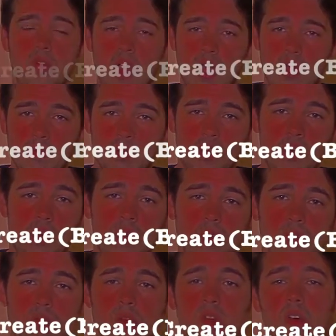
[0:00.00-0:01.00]
grab a
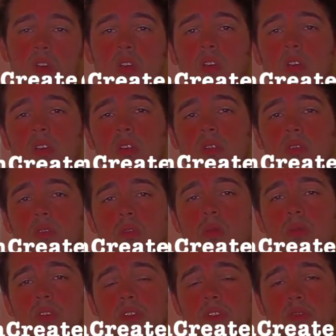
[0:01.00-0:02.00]
new a Google
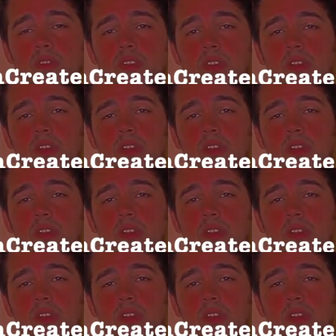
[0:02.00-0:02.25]
Play Services